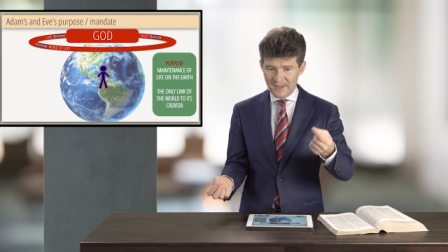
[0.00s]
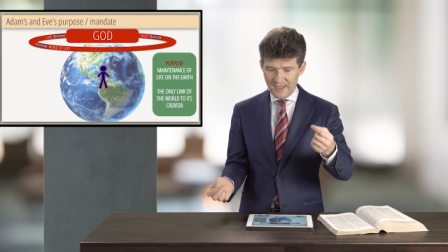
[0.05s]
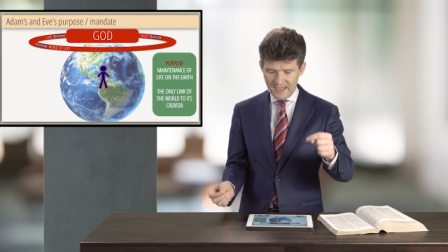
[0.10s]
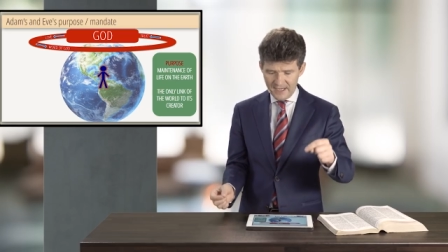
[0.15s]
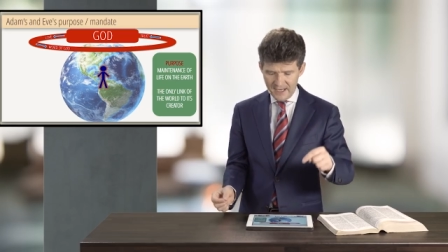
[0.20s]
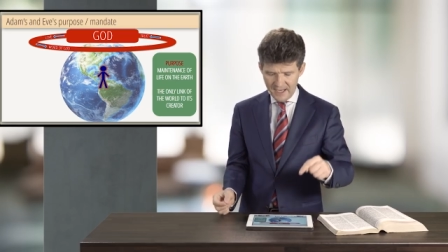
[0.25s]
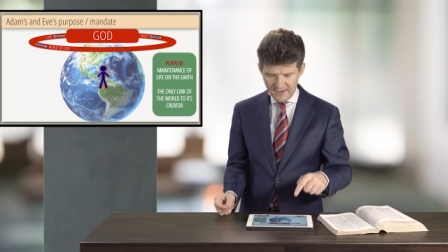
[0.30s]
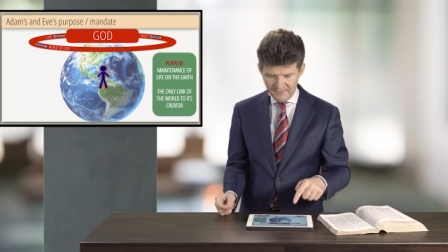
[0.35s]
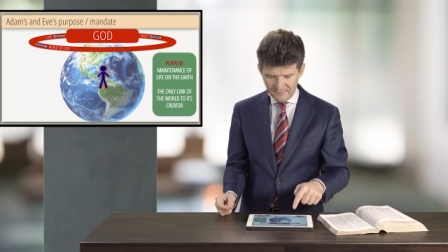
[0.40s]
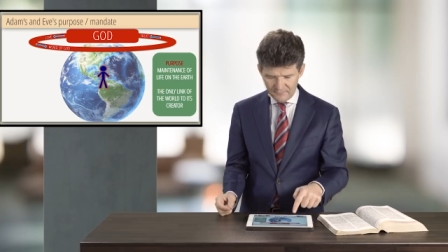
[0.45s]

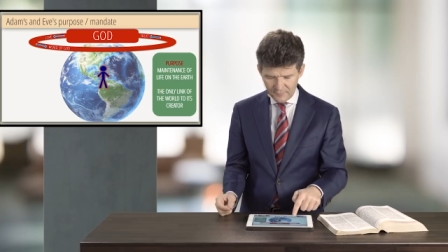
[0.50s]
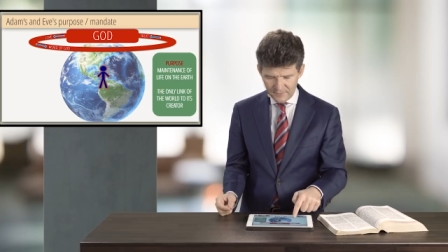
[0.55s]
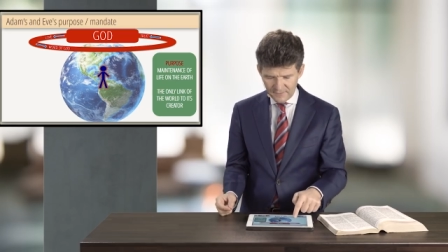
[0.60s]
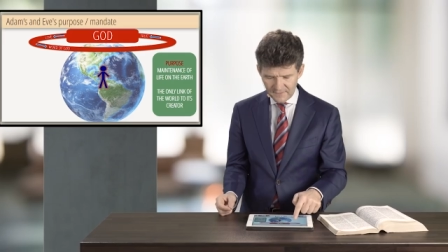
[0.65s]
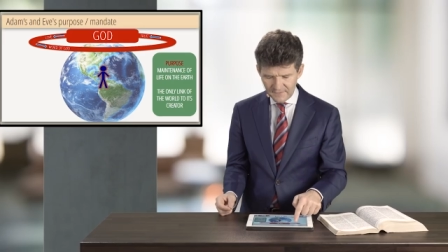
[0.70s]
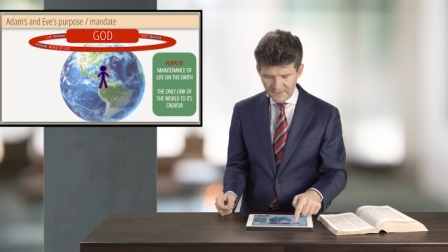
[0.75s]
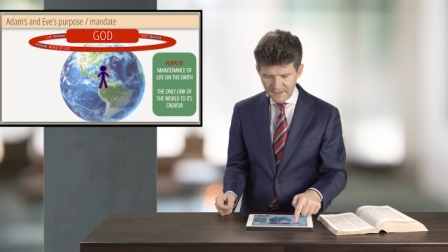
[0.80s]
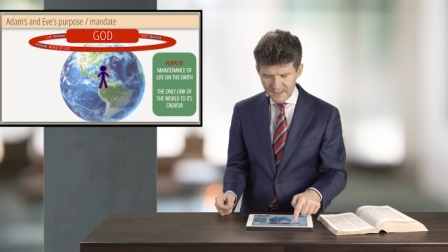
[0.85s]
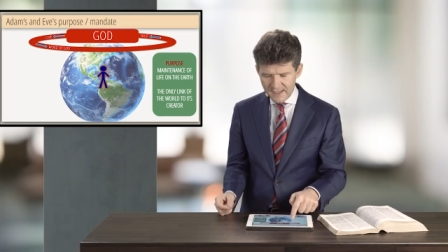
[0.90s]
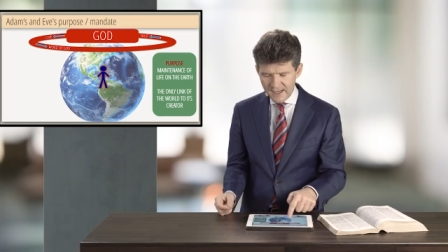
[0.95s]
And
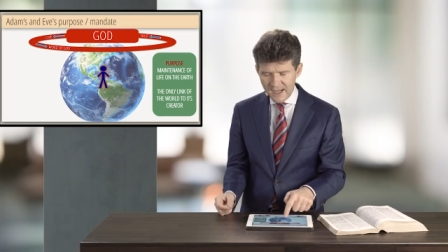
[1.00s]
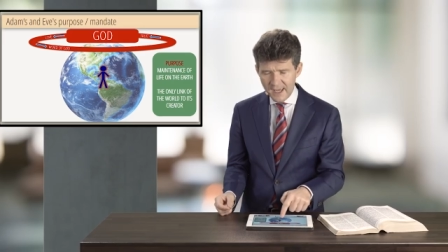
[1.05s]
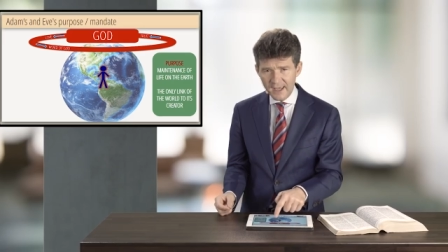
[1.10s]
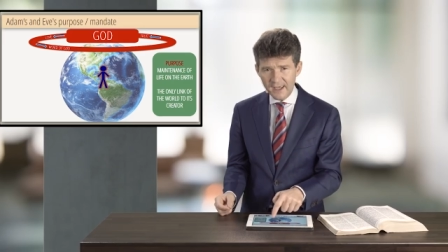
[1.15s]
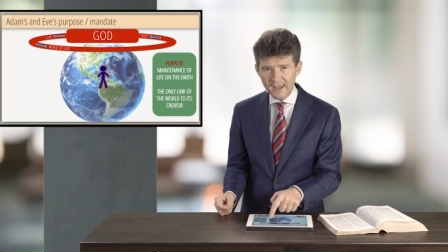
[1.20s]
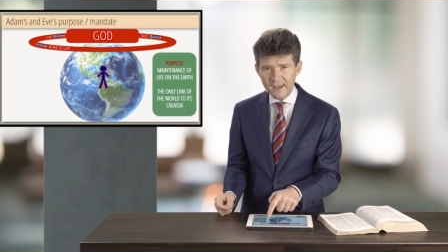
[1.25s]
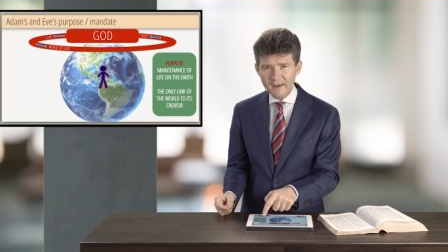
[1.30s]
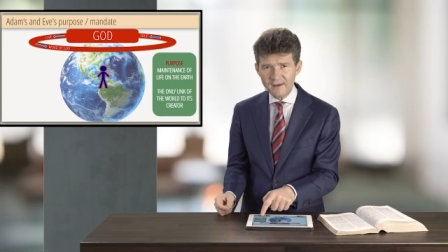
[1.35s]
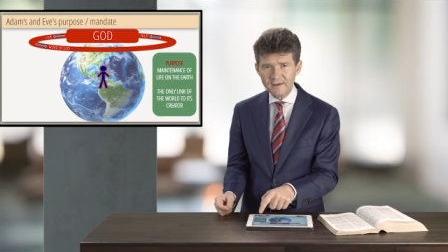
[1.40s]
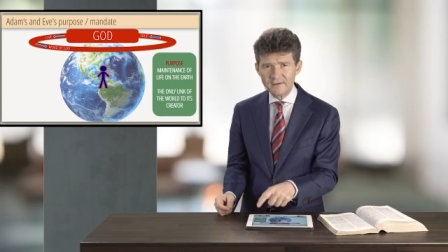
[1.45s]
everything
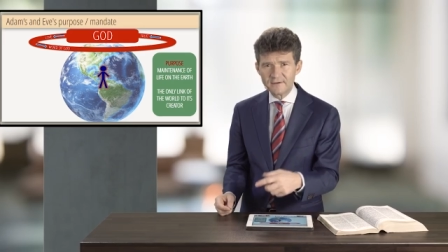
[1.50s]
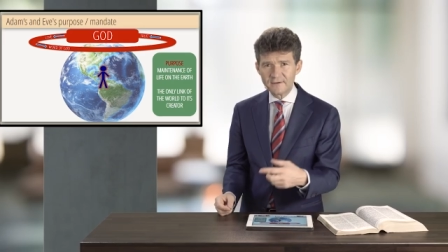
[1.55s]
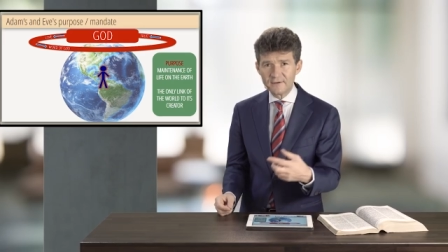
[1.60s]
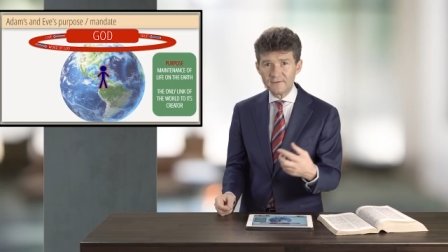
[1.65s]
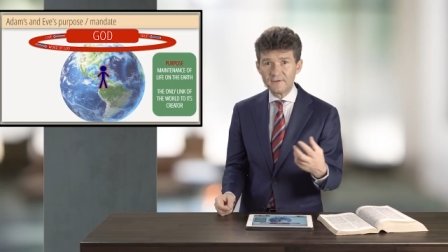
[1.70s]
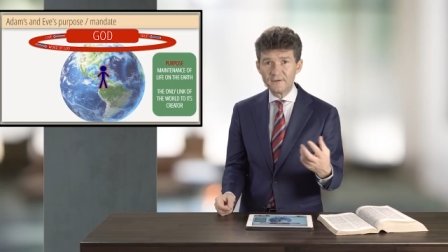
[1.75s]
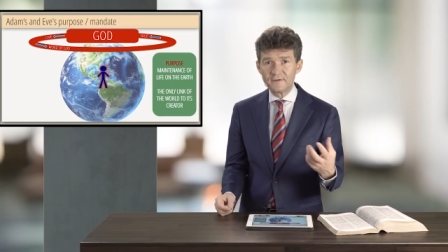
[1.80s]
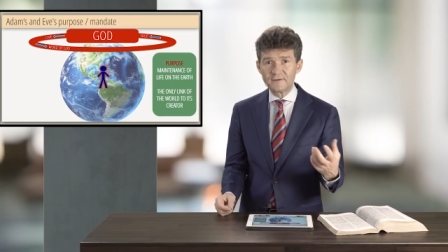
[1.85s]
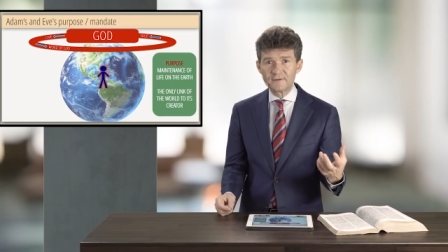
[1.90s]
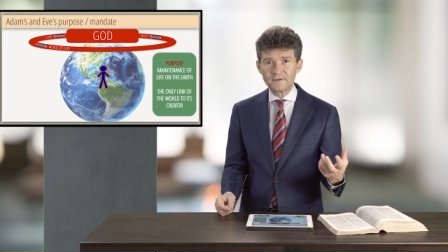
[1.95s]
hangs
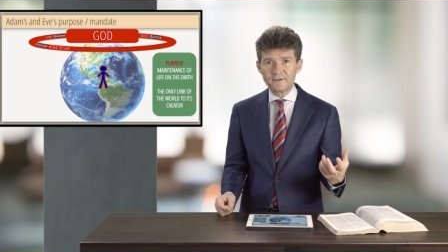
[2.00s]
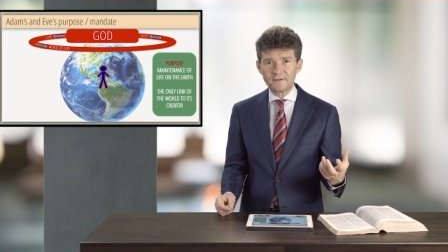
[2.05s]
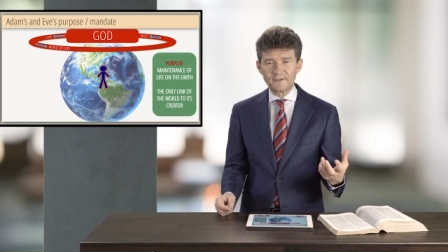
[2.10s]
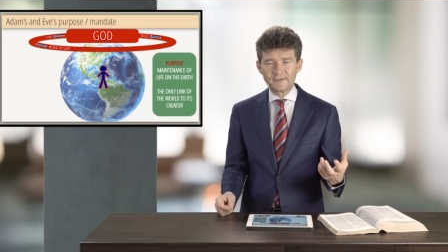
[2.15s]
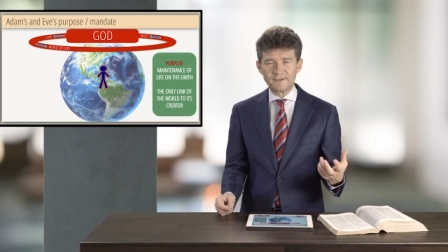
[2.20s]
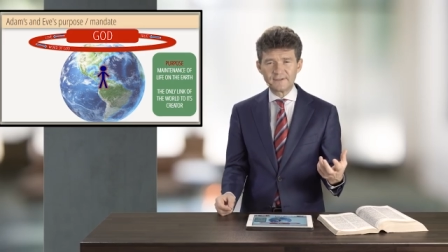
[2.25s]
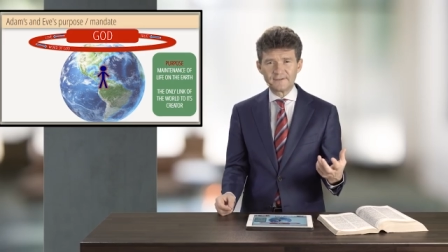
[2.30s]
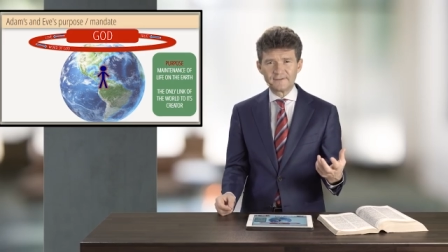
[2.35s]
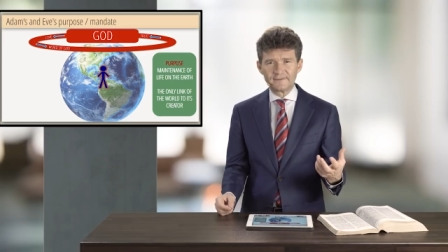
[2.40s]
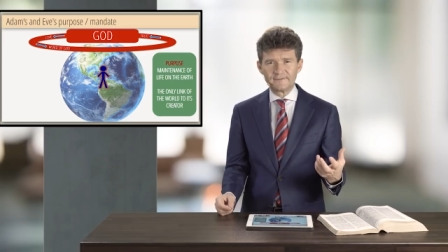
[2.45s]
on this
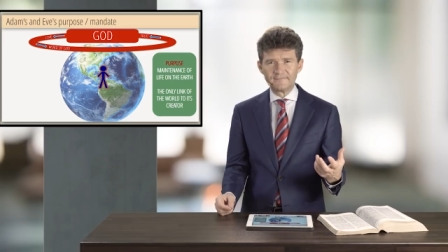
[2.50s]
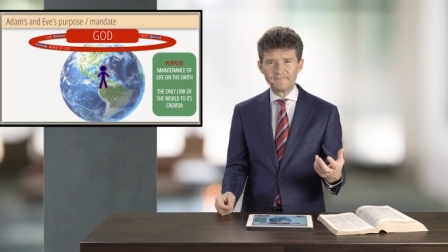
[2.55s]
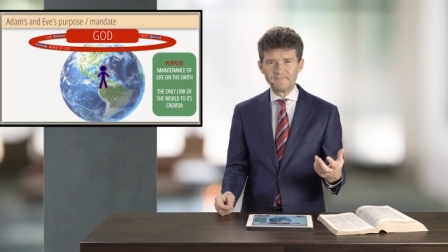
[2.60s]
circle.